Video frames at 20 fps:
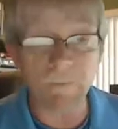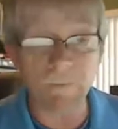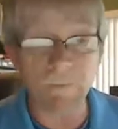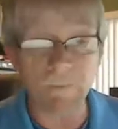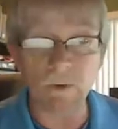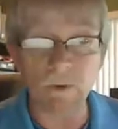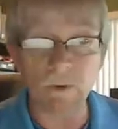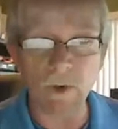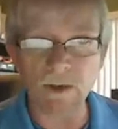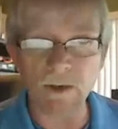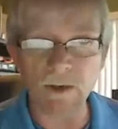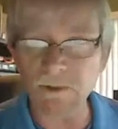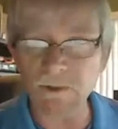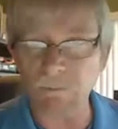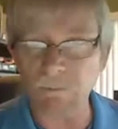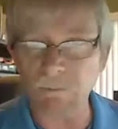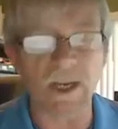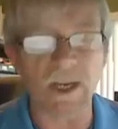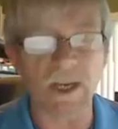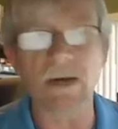Maybe you want
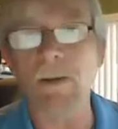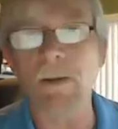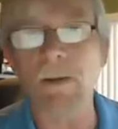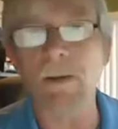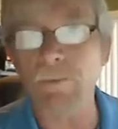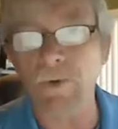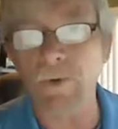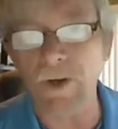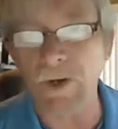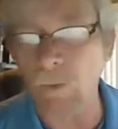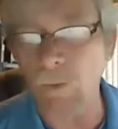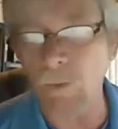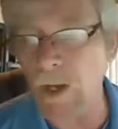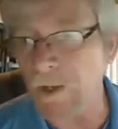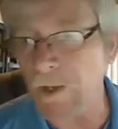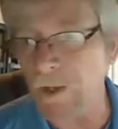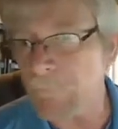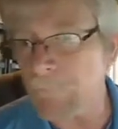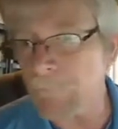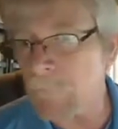them to bring them up right
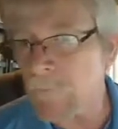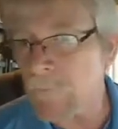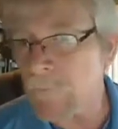away.